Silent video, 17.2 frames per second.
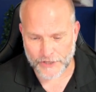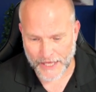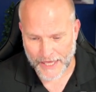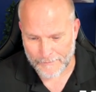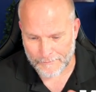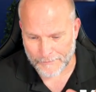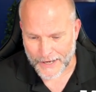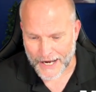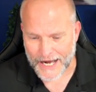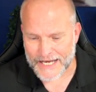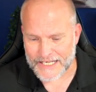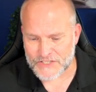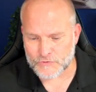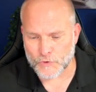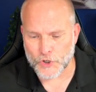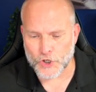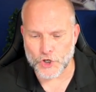a
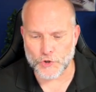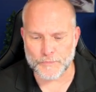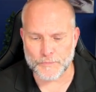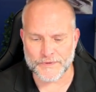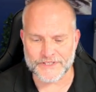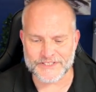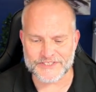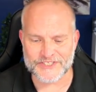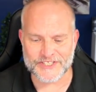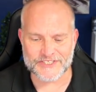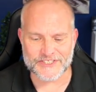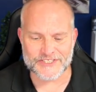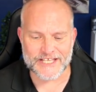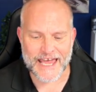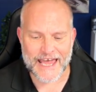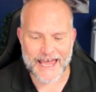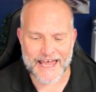box will open that says
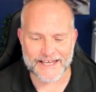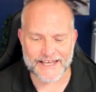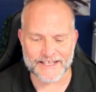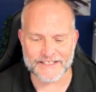Tag